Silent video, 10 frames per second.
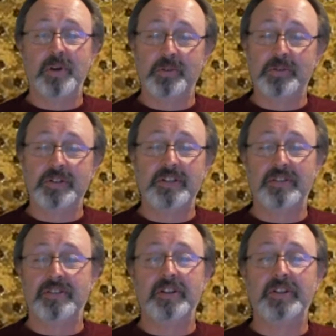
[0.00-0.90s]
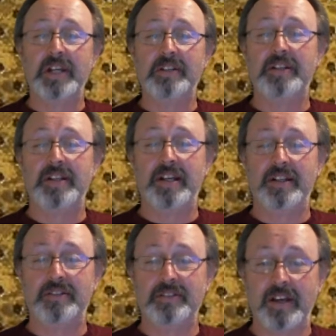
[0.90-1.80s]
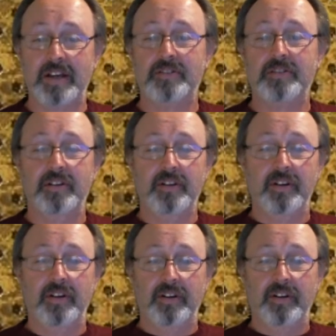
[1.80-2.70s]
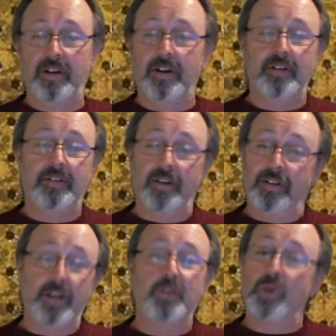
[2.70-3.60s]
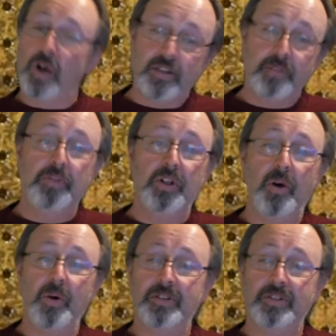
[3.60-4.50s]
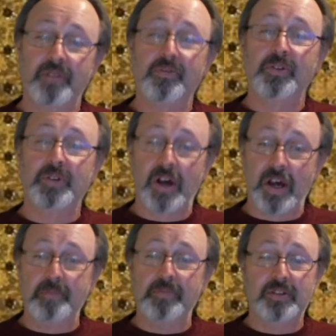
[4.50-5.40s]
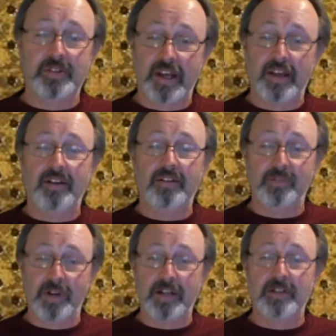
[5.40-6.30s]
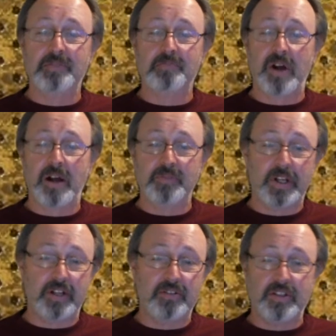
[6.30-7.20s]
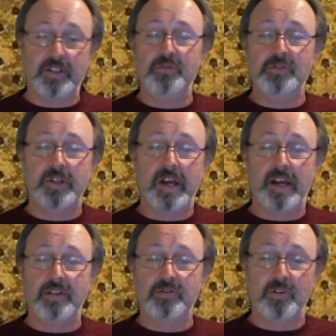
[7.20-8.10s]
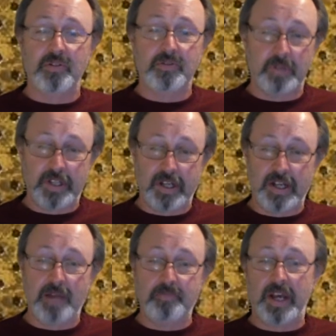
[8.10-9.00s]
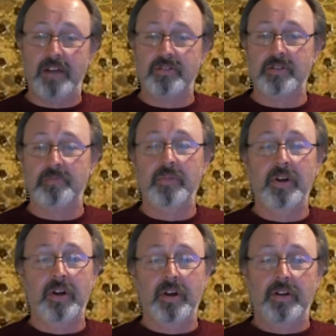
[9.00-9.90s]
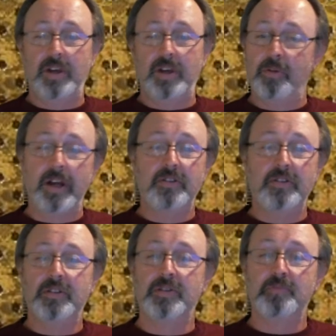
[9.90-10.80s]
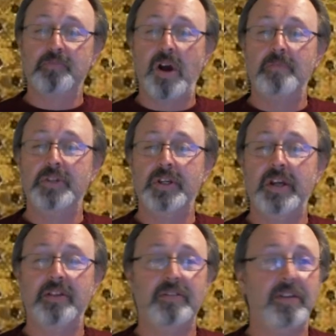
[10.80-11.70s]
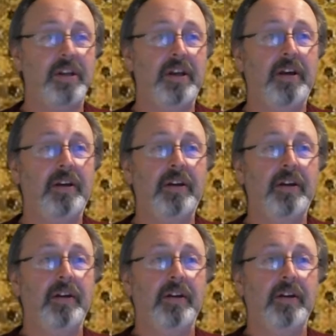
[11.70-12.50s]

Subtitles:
postseason till 1986. They tried to blow it several times. They ran into problems against the Houston Astros, but they got past them. They ran into some problems against the